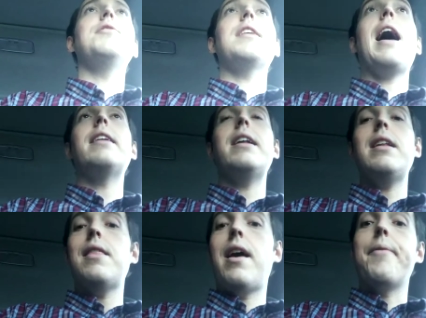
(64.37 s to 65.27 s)
losing out
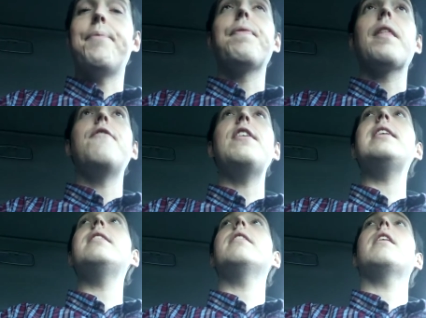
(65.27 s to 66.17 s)
anything. If
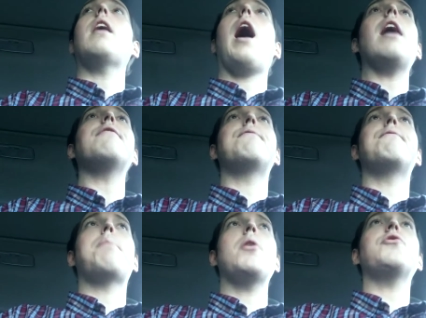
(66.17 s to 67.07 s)
any, I
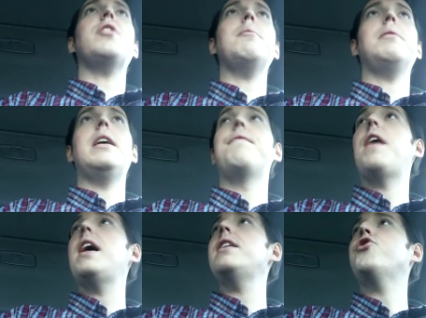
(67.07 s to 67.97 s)
personally
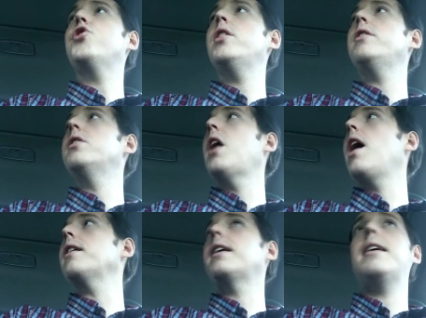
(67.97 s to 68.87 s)
believe they should
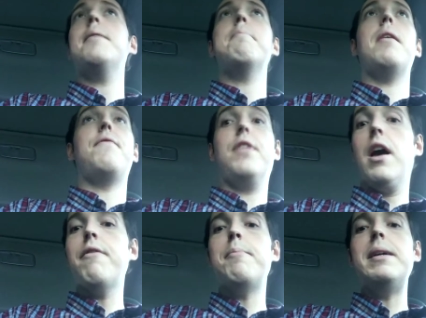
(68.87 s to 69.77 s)
not get. If
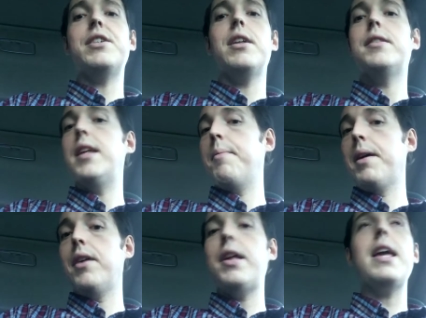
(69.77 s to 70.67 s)
the government shuts down
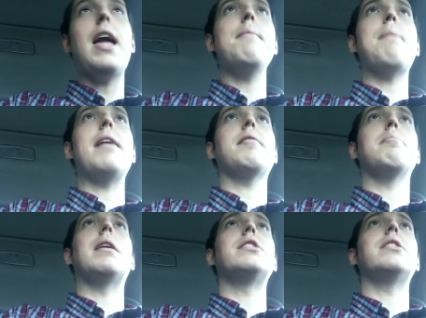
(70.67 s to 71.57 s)
because they can't pass
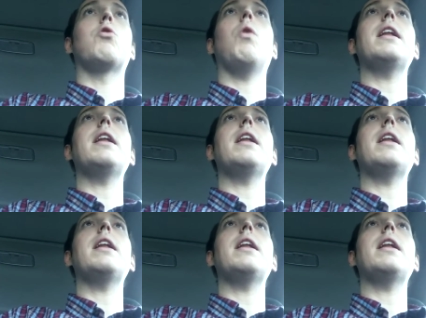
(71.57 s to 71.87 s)
a budget or